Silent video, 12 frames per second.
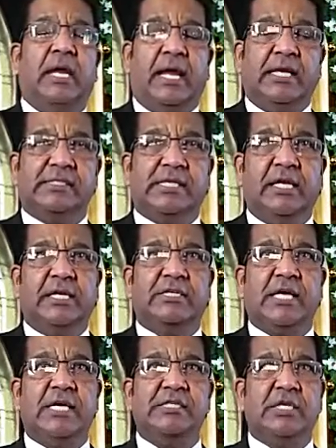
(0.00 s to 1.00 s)
hand
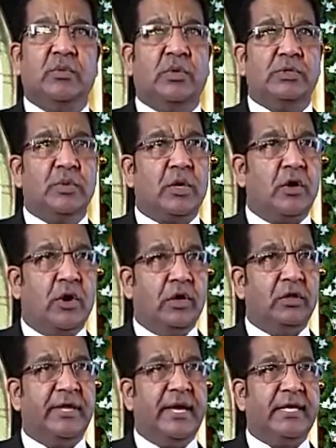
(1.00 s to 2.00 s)
sanitizing. We're doing
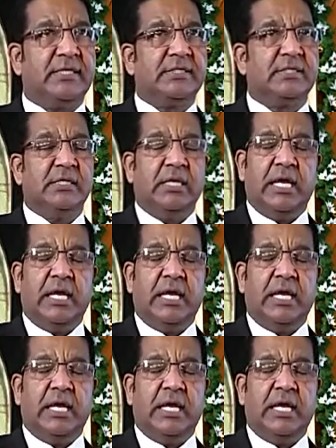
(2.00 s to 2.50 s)
all that.